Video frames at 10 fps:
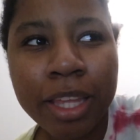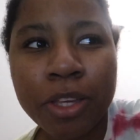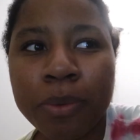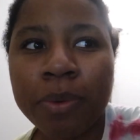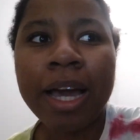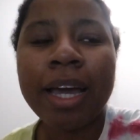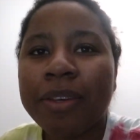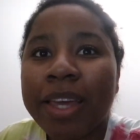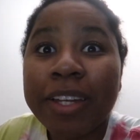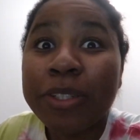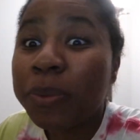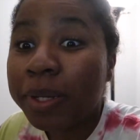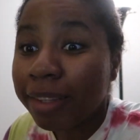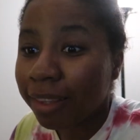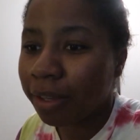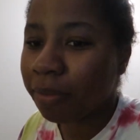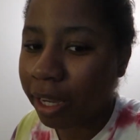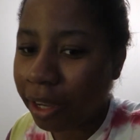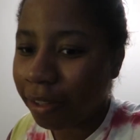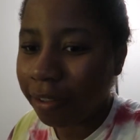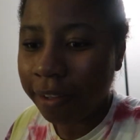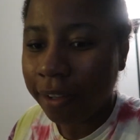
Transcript: Like, you can't do anything. You can't